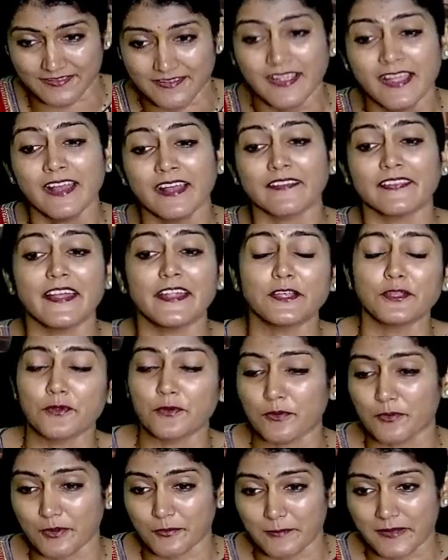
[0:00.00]
then you could
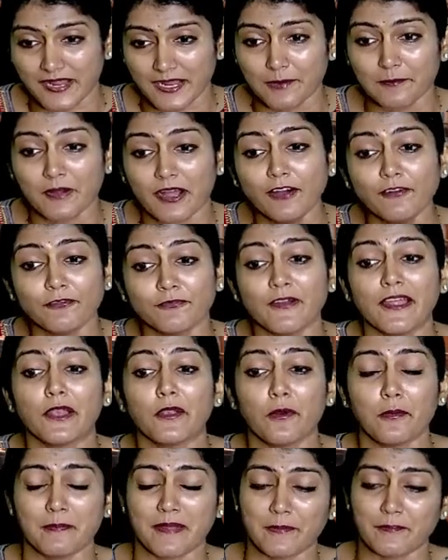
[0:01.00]
become a fellow
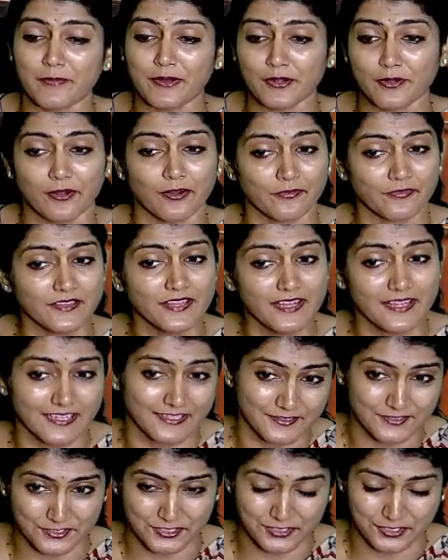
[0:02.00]
member of the
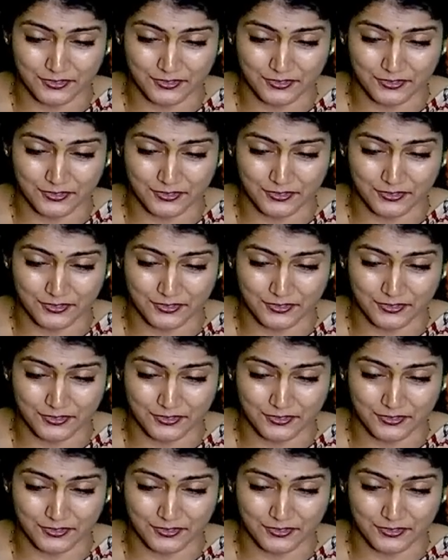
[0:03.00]
institute,